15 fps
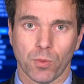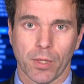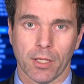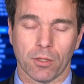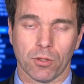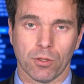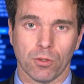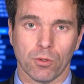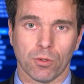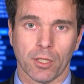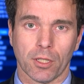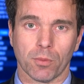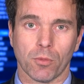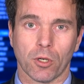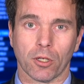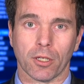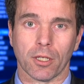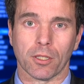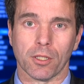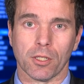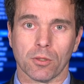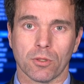week to Nordic
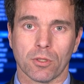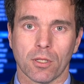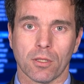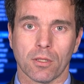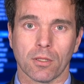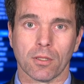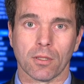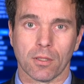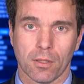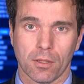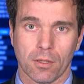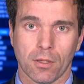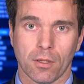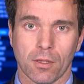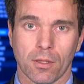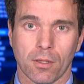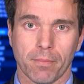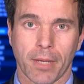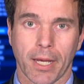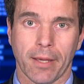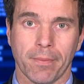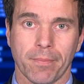Market News.
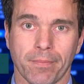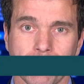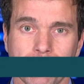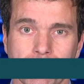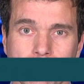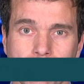Bye.